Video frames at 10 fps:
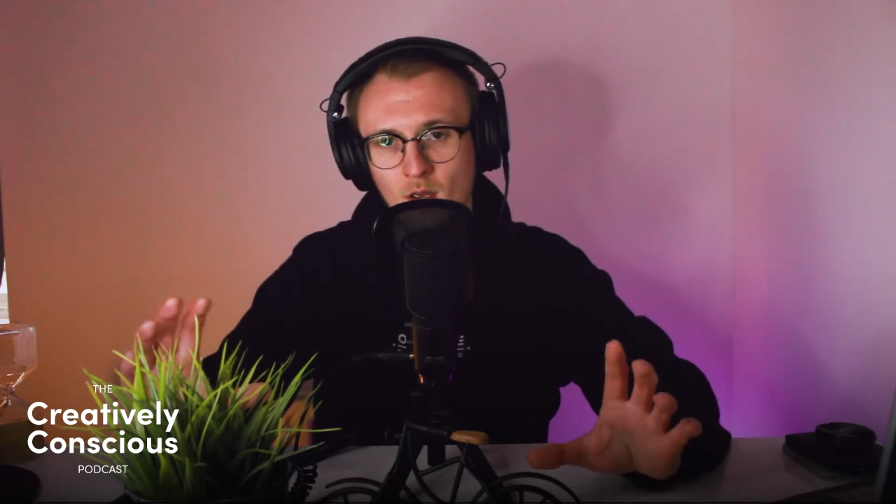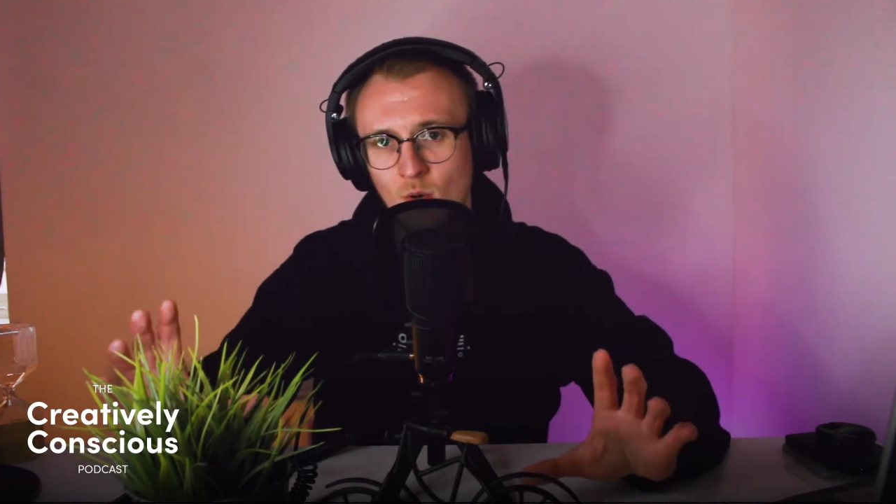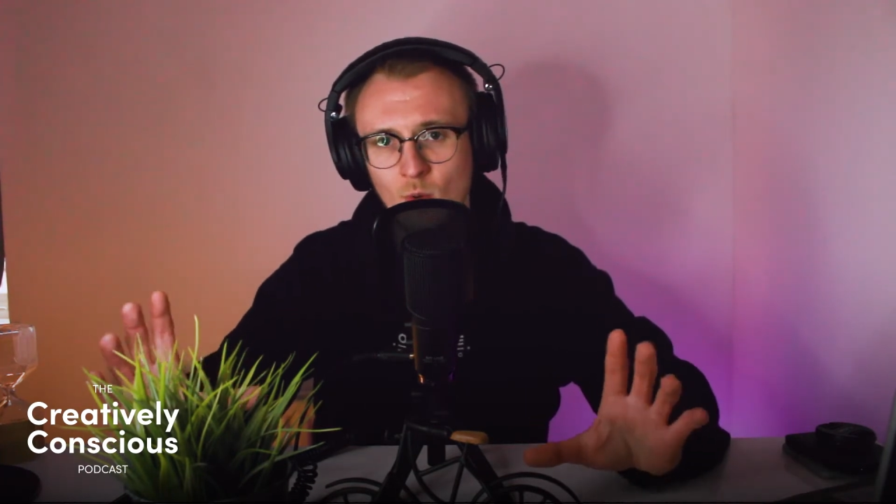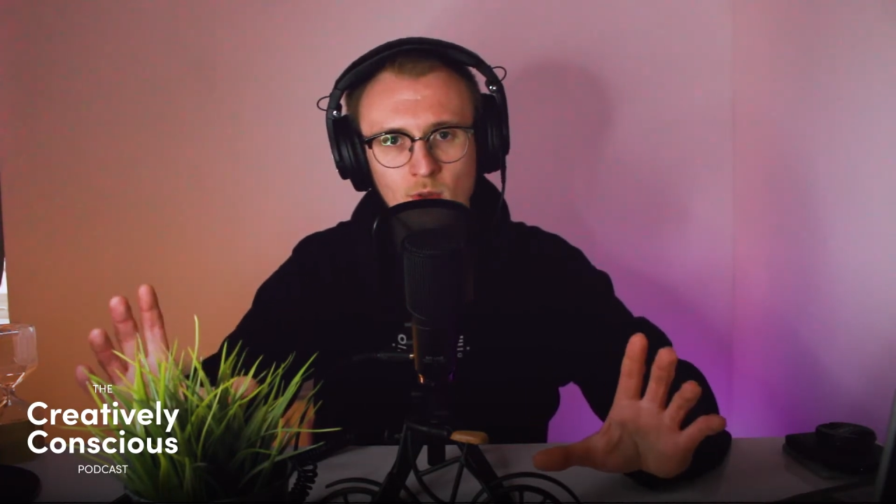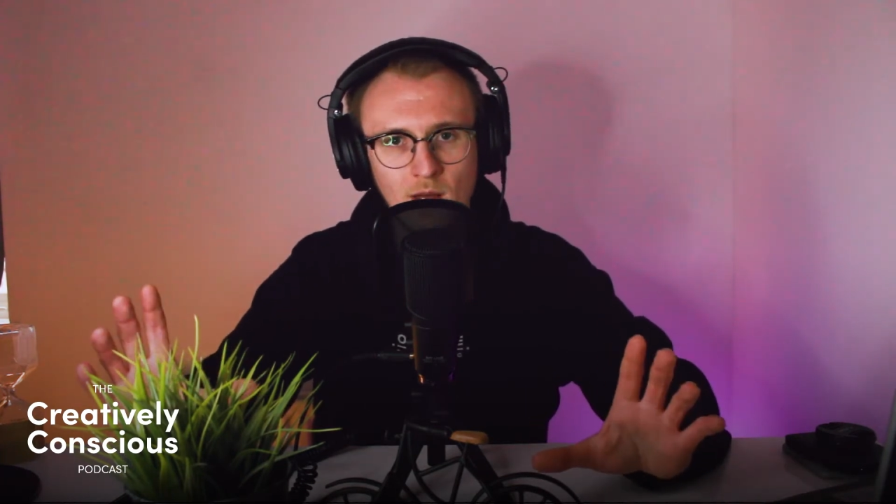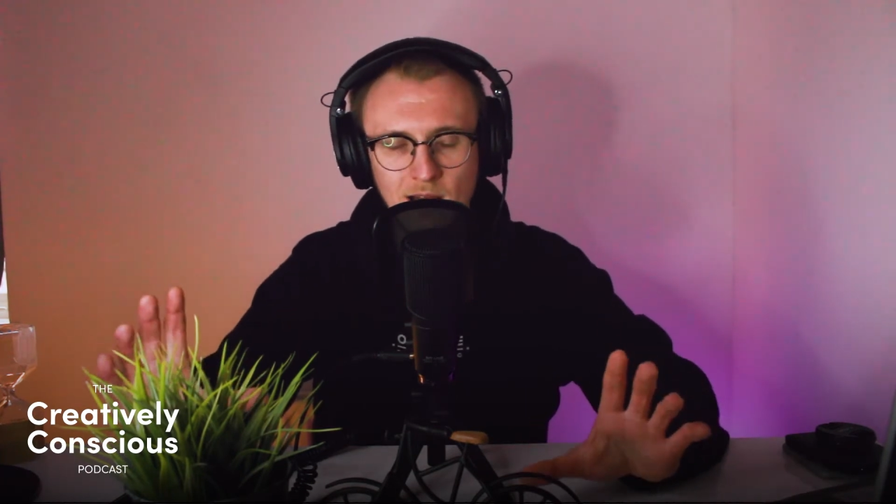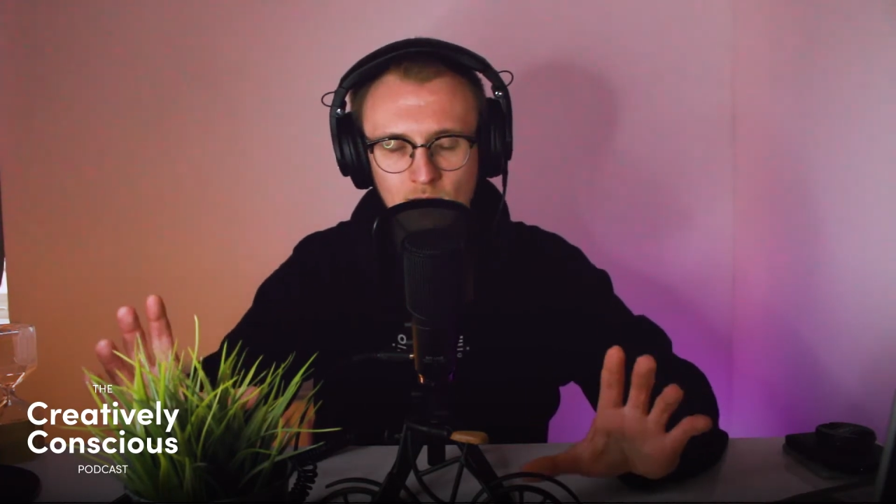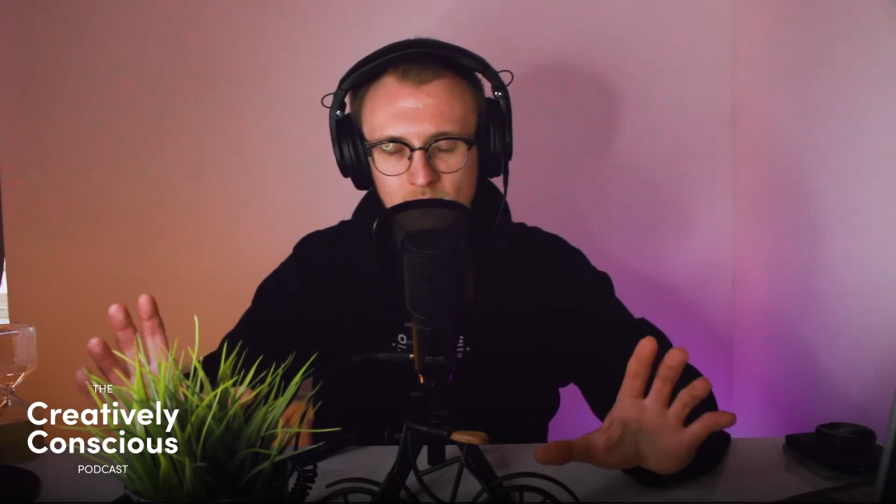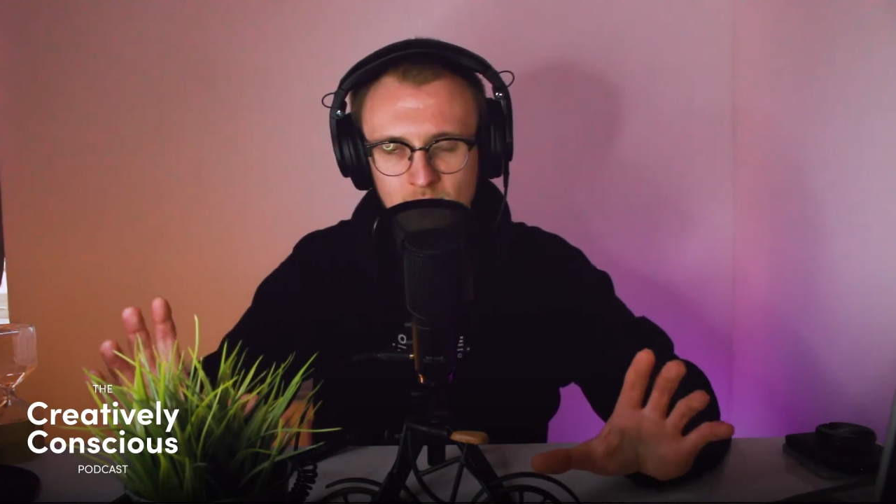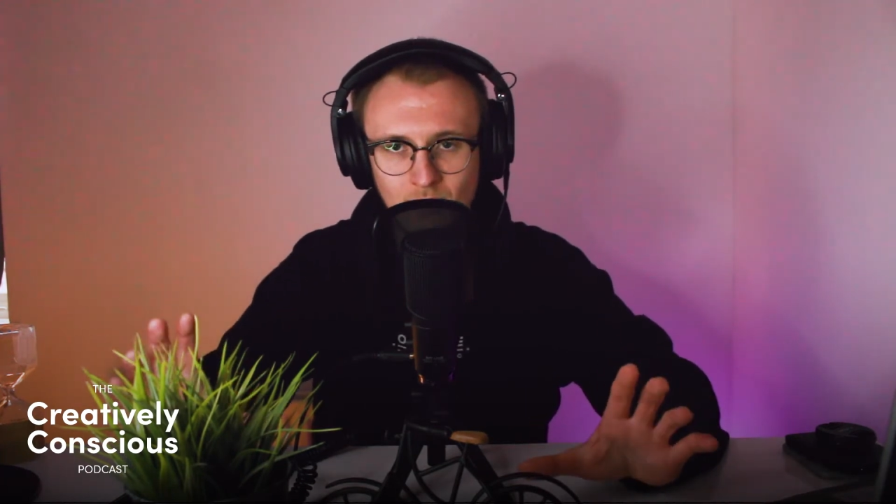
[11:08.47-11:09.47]
all that kind
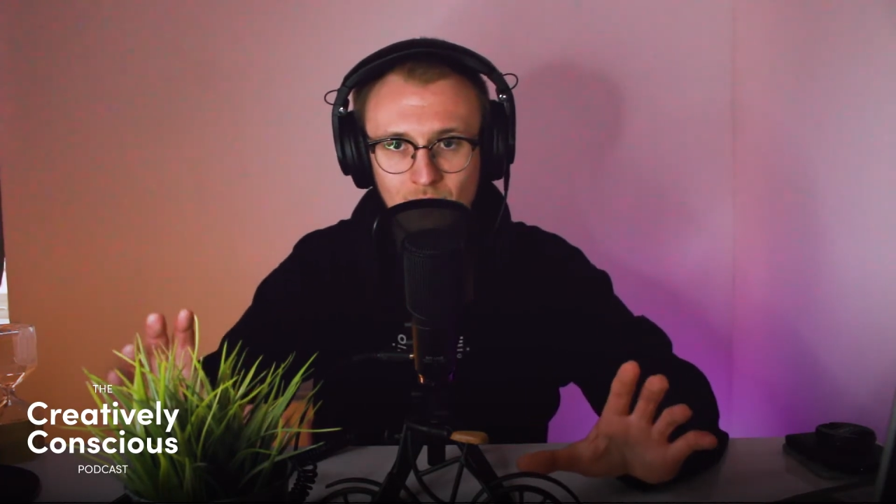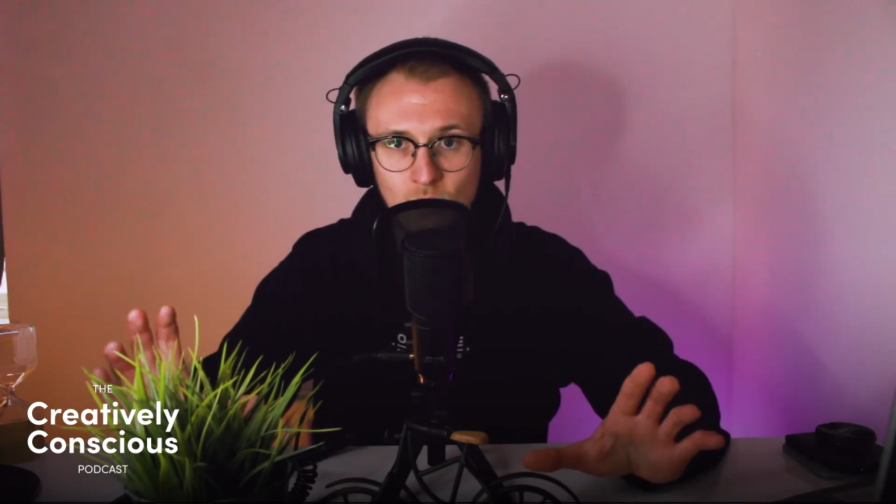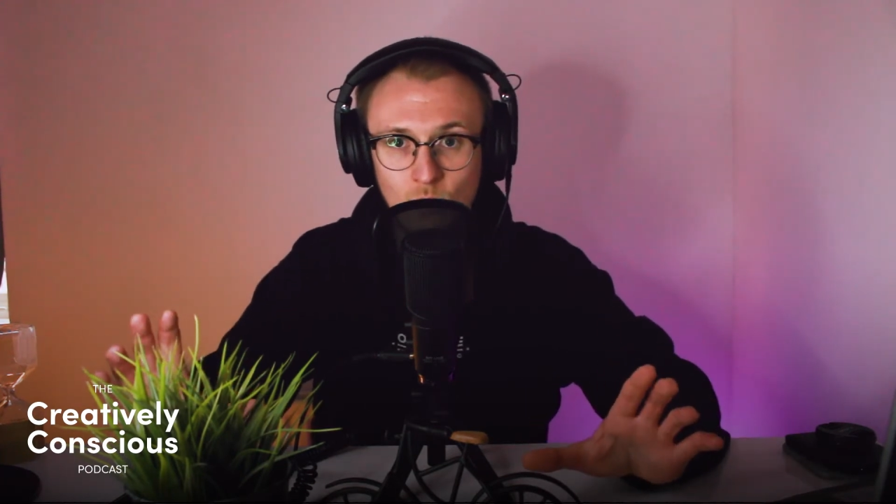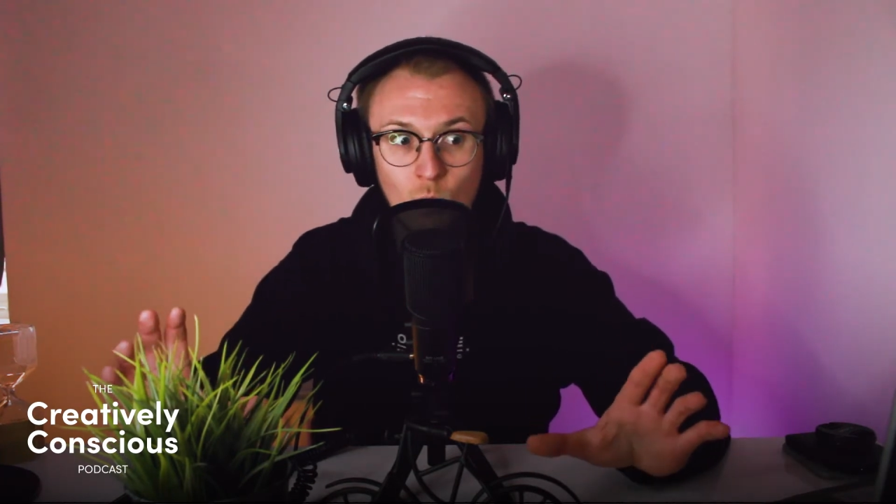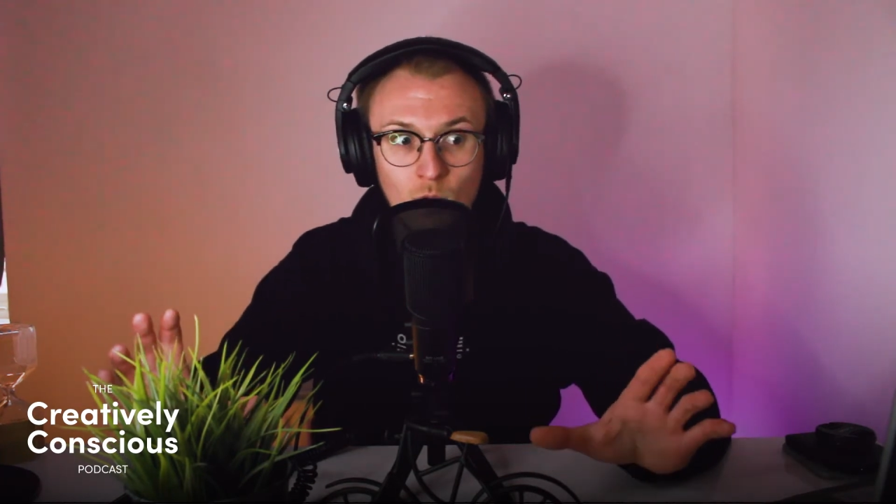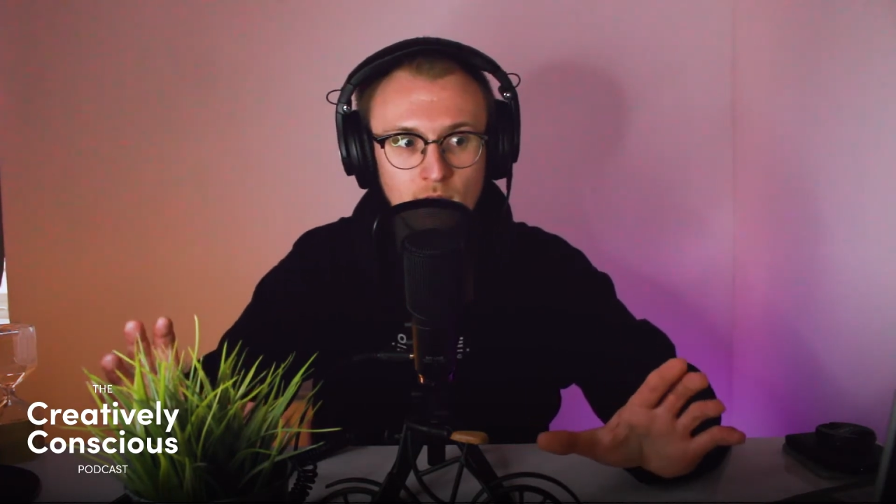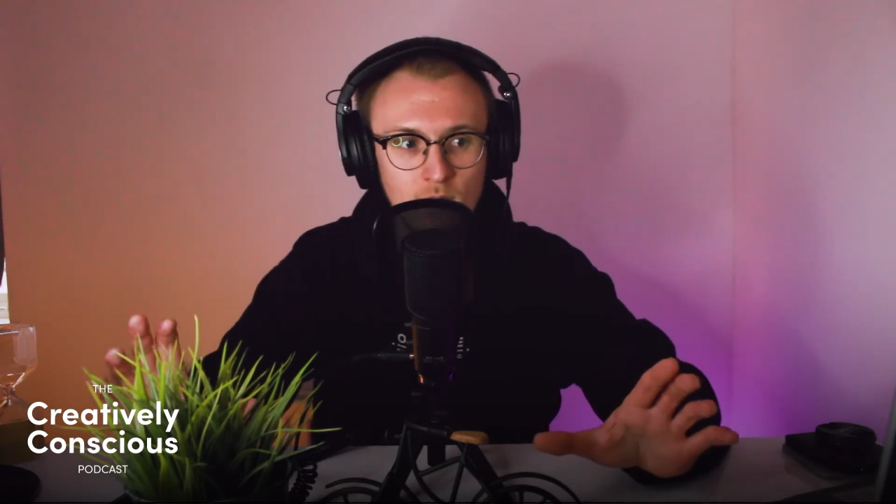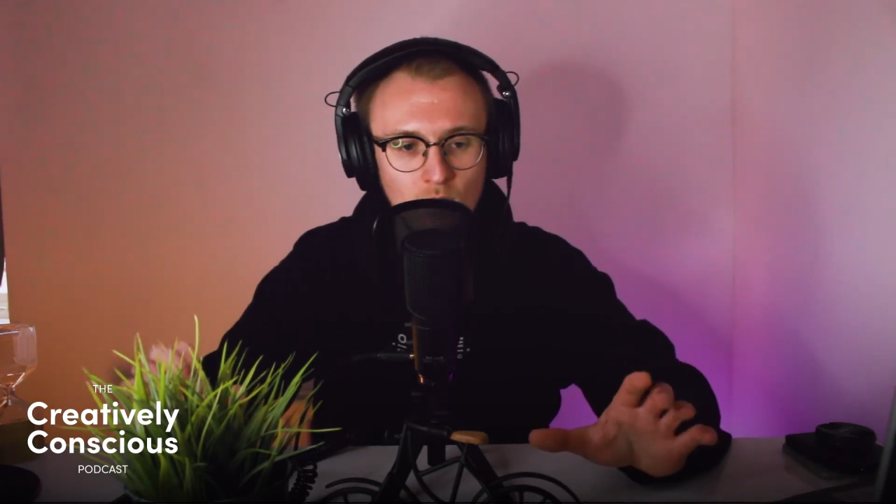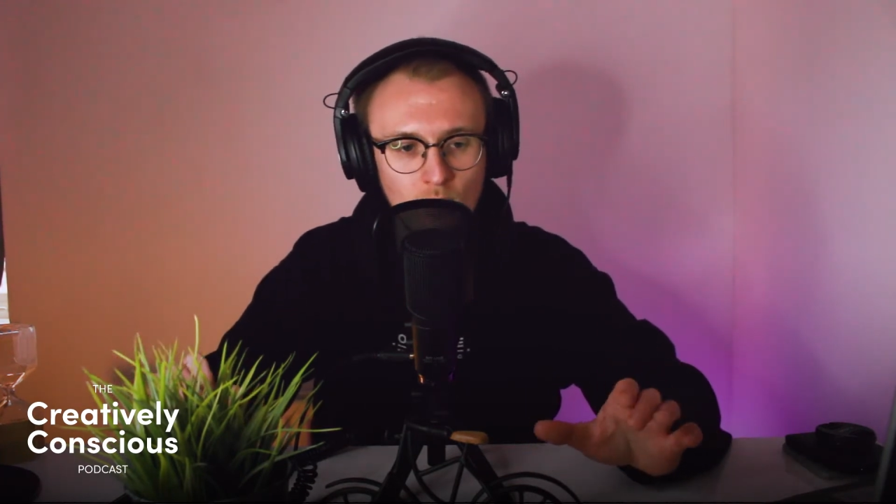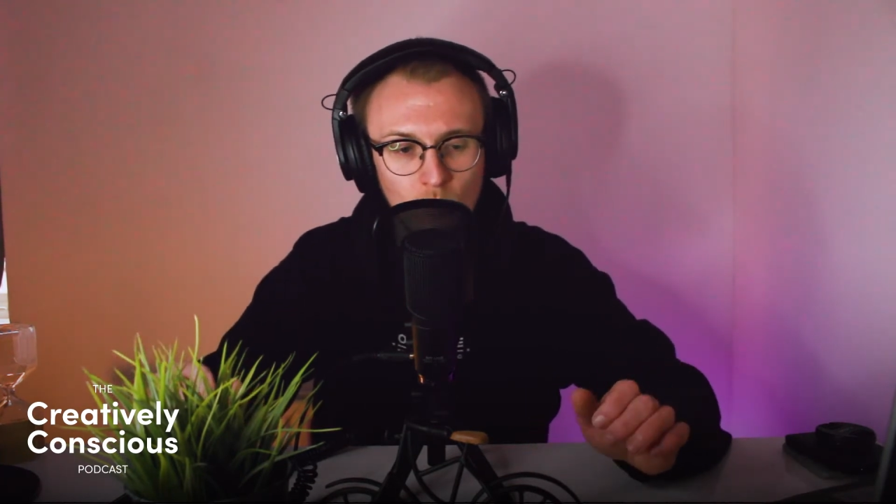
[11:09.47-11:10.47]
of stuff that you'd want to
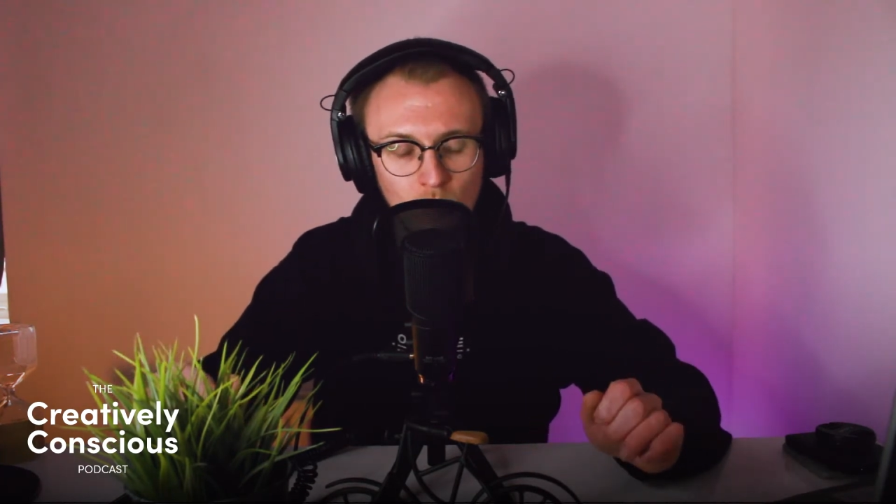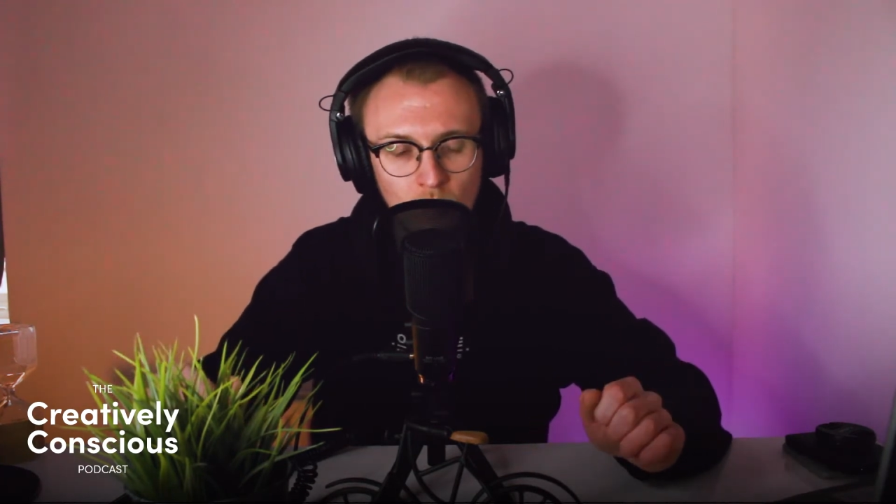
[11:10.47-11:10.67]
know.